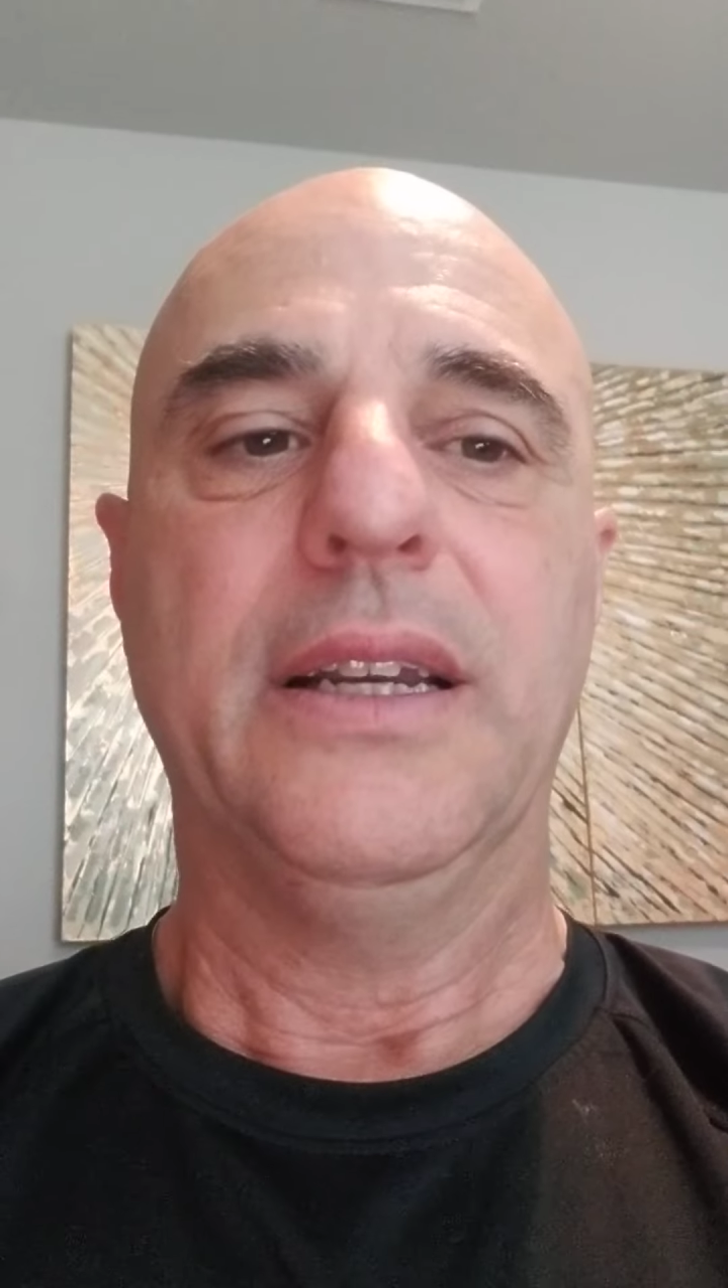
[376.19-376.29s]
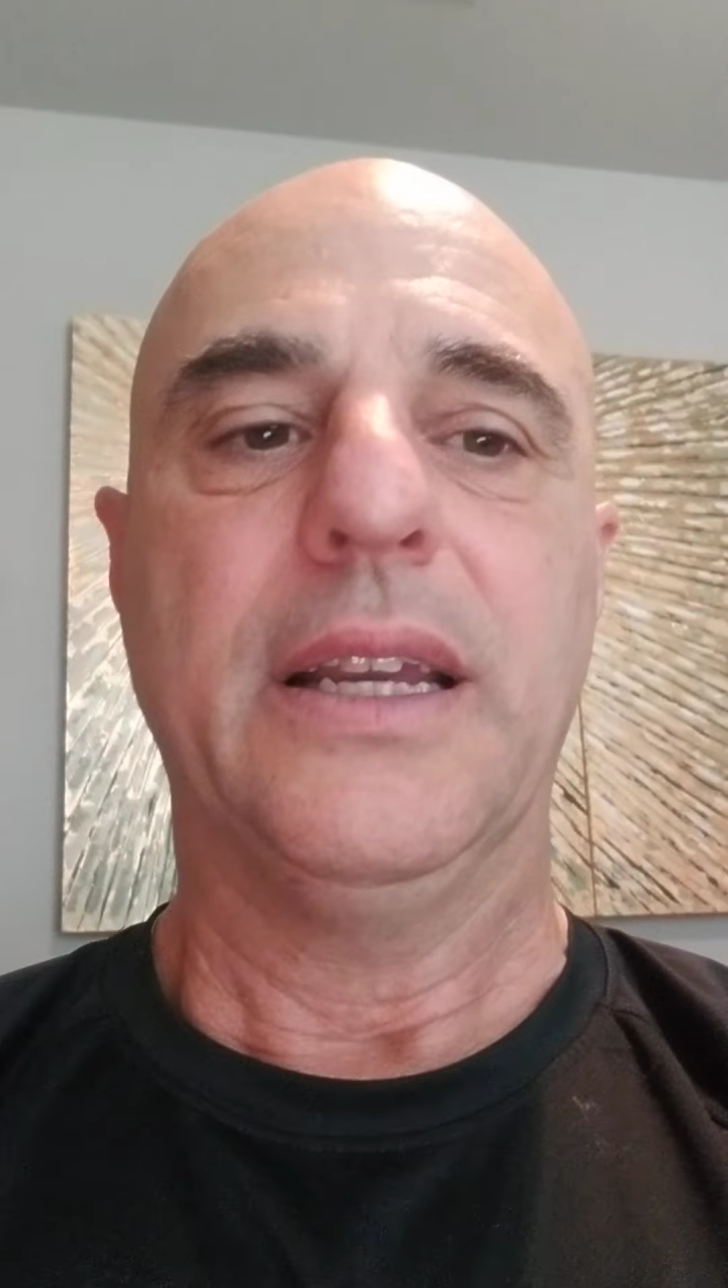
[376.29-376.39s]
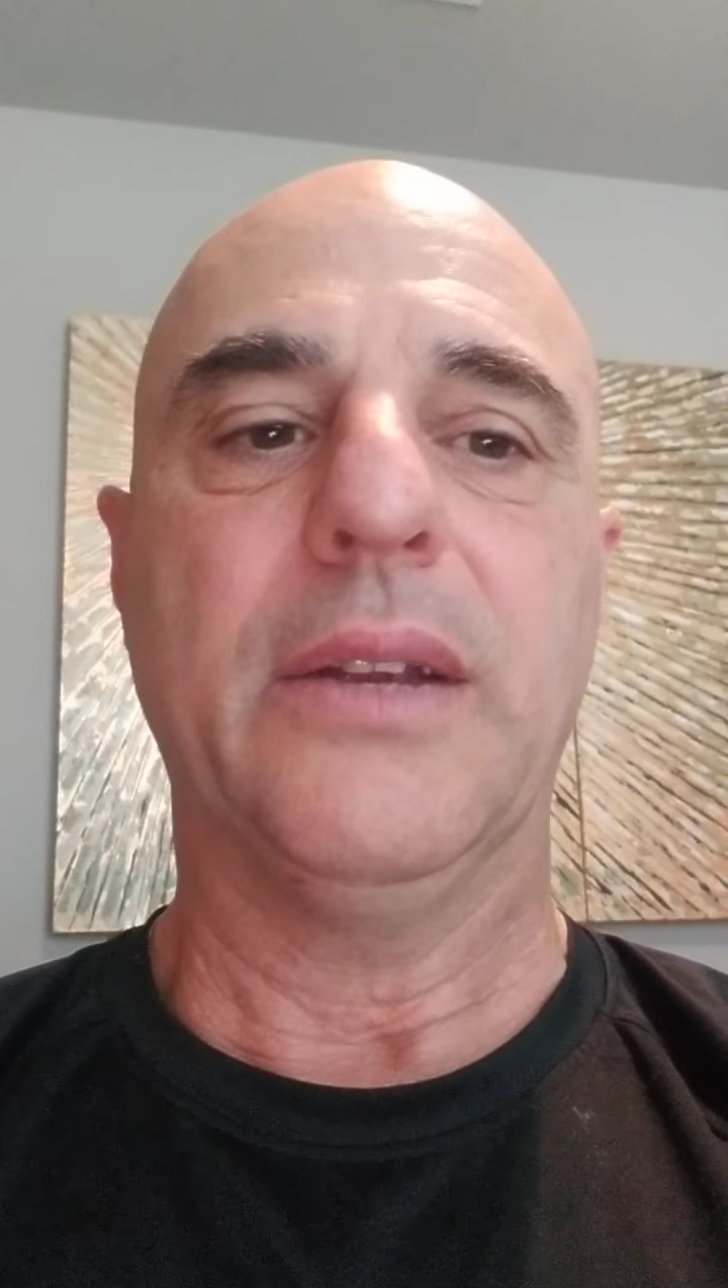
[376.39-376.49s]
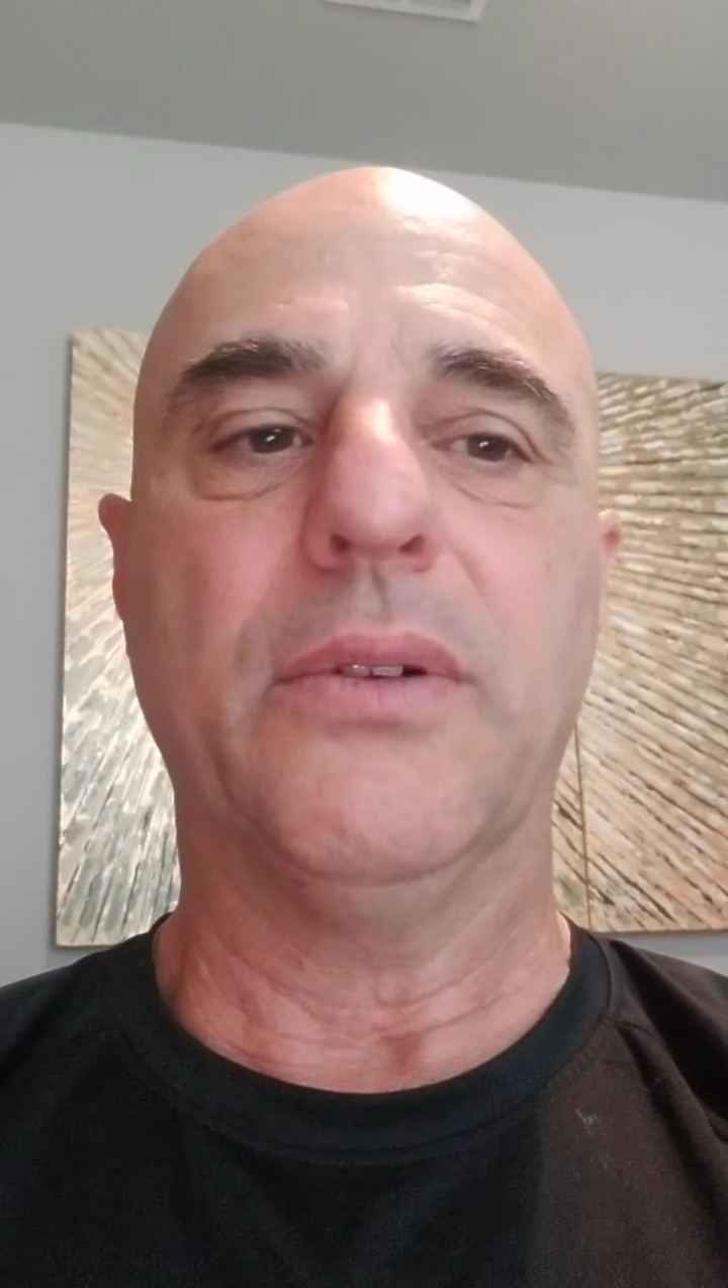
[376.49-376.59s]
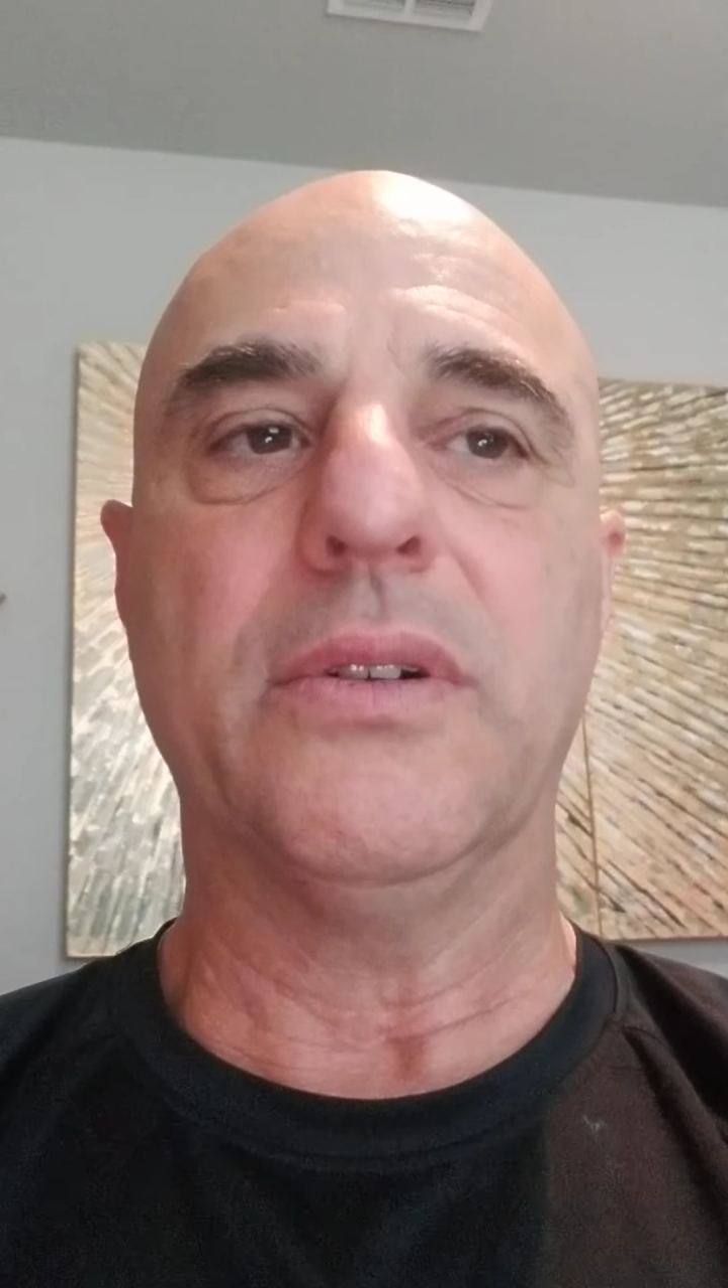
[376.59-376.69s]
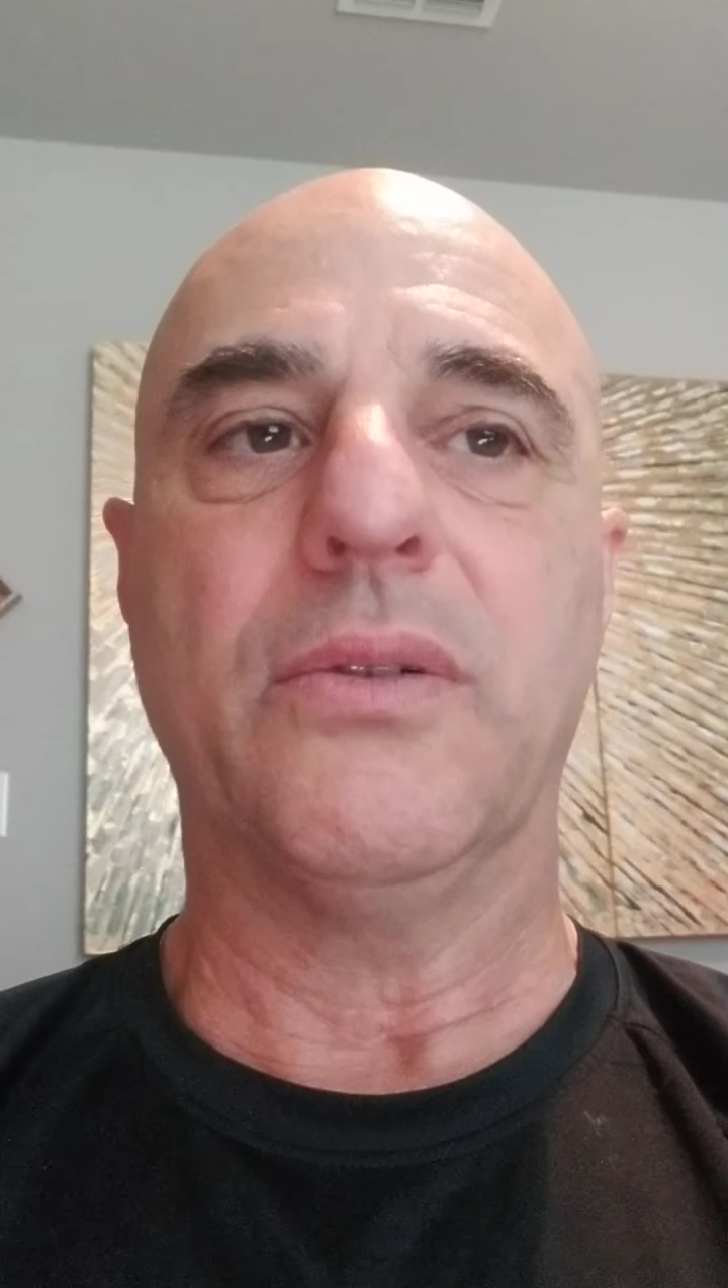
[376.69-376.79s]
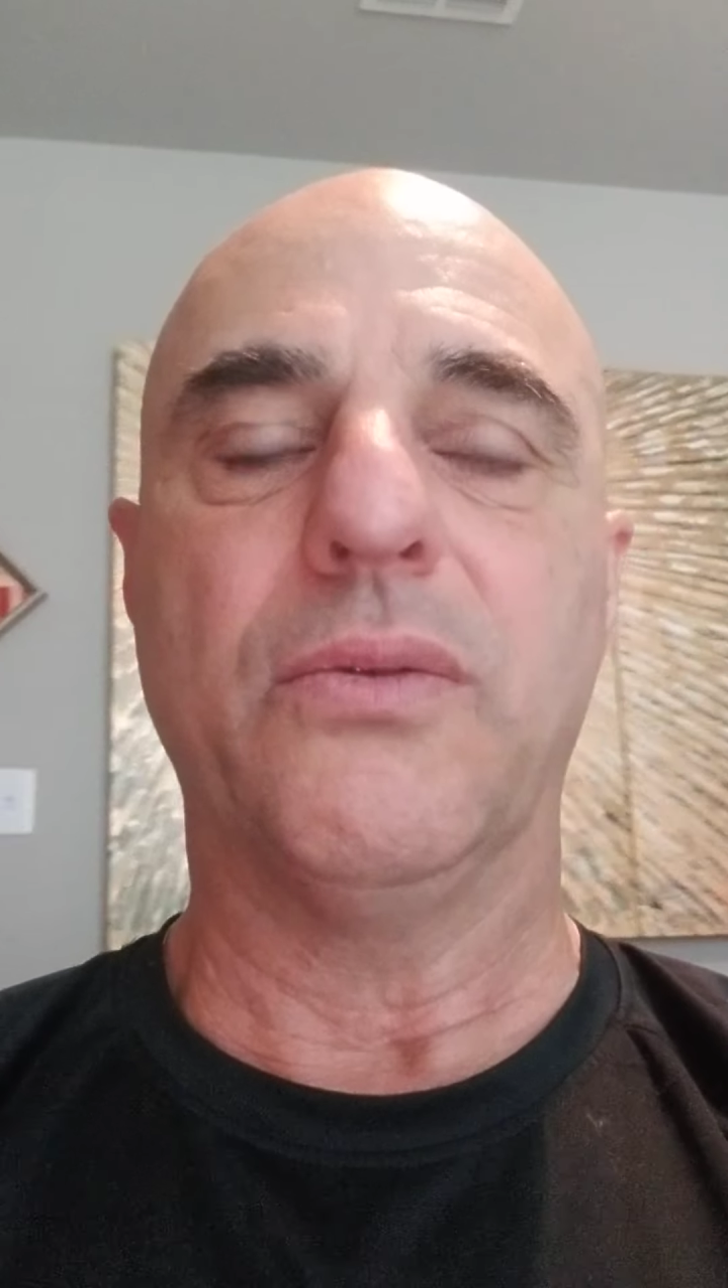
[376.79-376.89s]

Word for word: He wrote a